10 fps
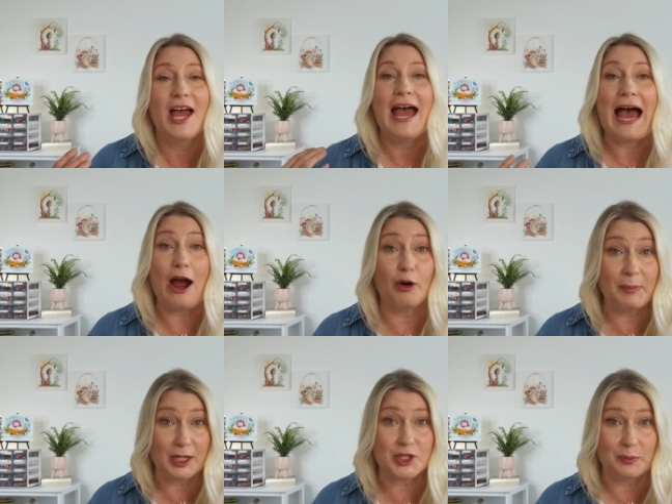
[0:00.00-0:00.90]
our
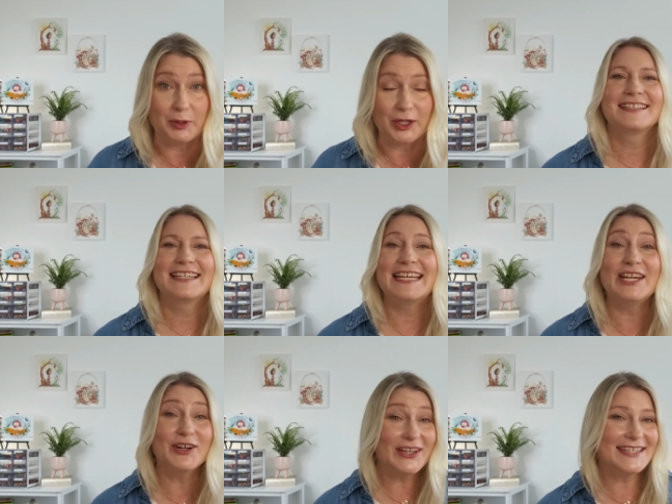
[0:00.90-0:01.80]
picture book.
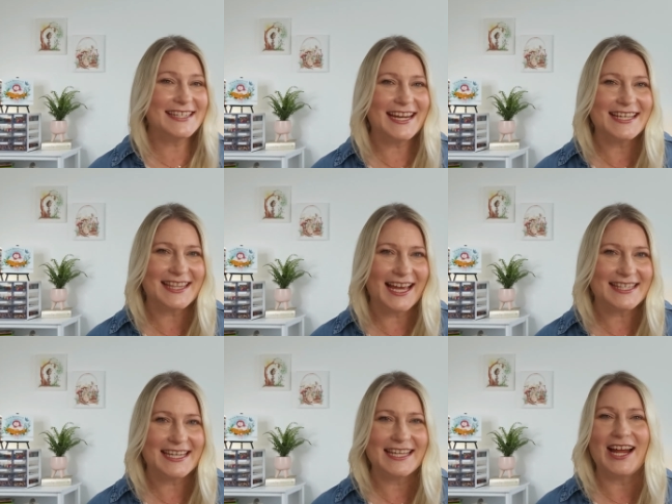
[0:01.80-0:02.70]
Here in today's
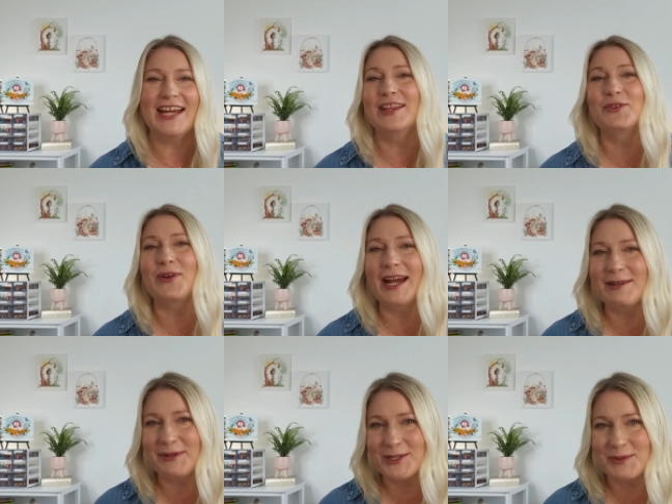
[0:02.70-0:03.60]
lesson, in the Writing
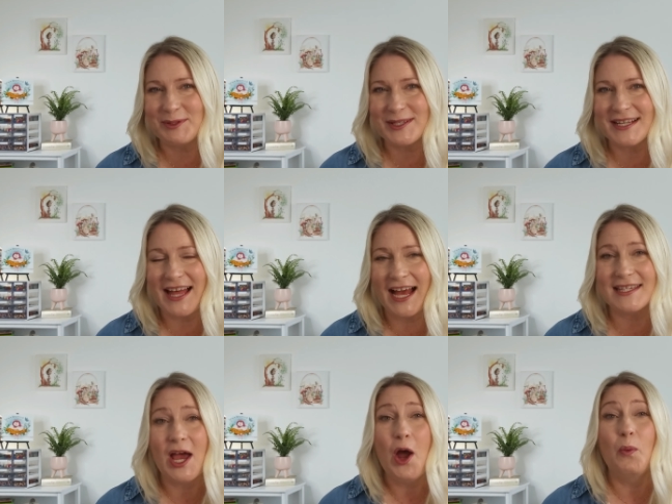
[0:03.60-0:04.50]
Picture Books class,
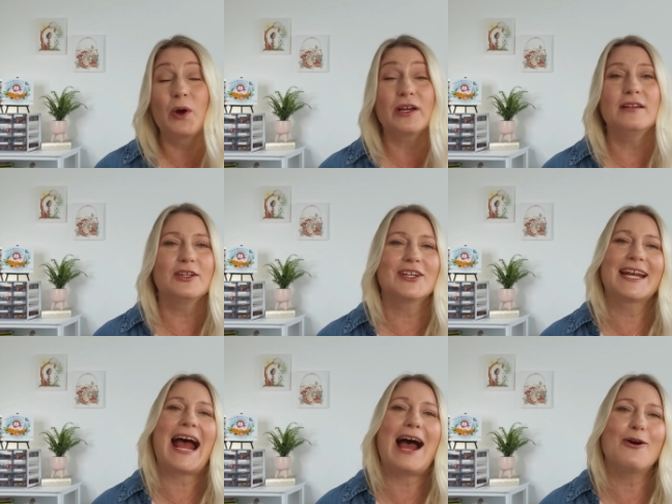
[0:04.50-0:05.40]
we're going to look at
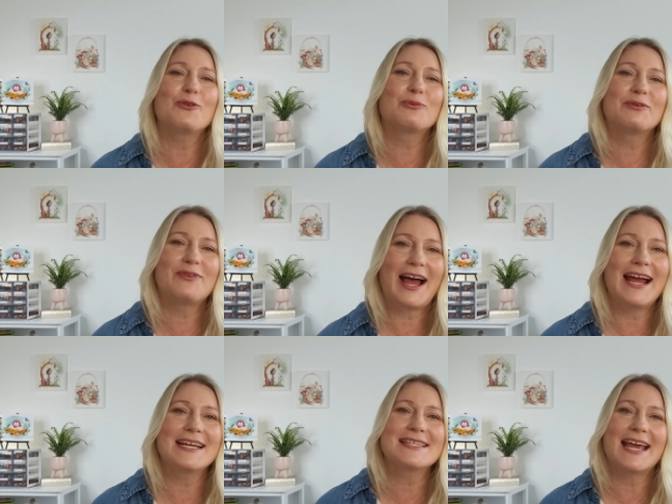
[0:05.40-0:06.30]
how to
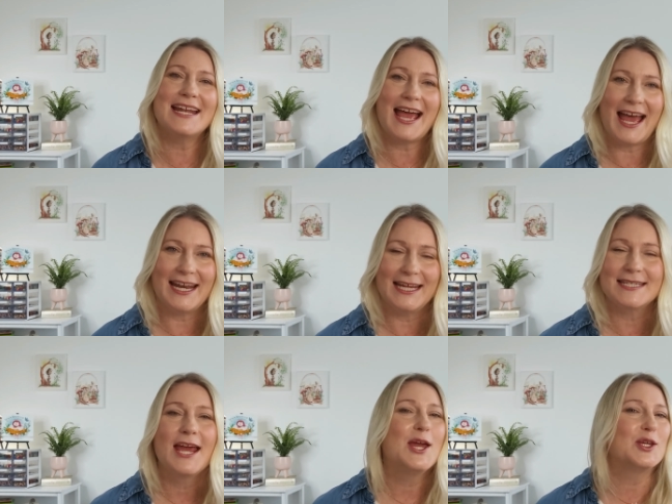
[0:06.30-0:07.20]
revise and edit
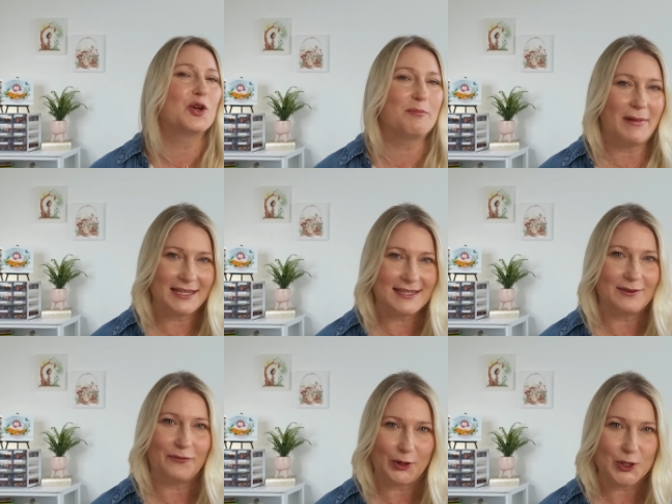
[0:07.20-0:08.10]
your messy
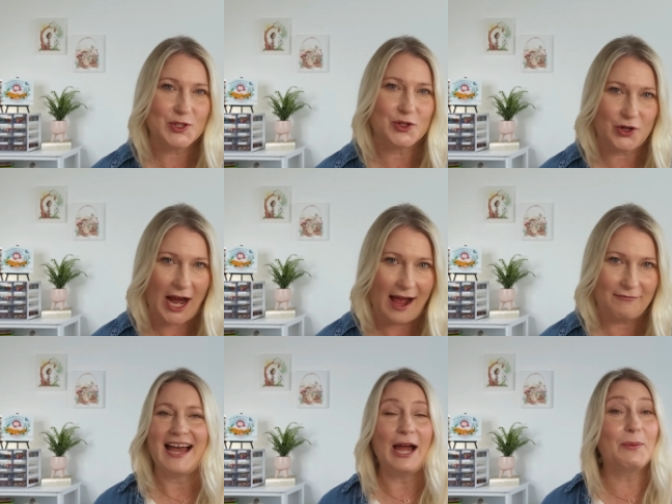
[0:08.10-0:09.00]
first
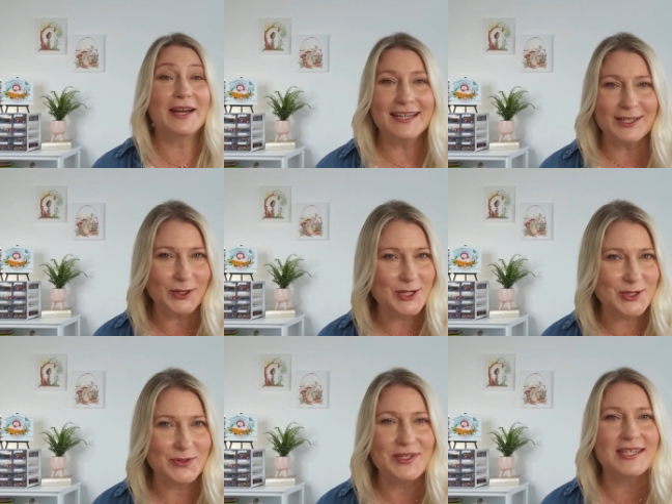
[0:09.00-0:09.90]
draft. I want to encourage
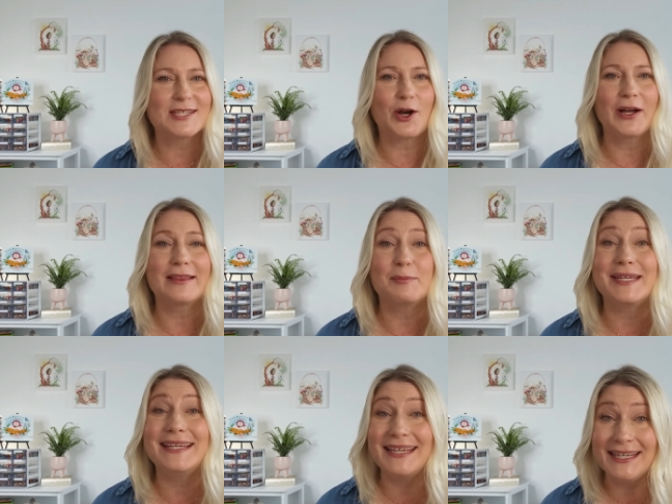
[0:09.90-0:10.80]
you to start at the
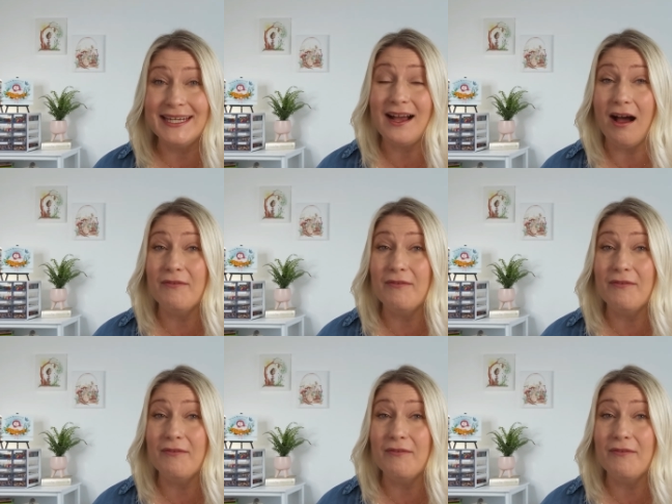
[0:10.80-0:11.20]
beginning of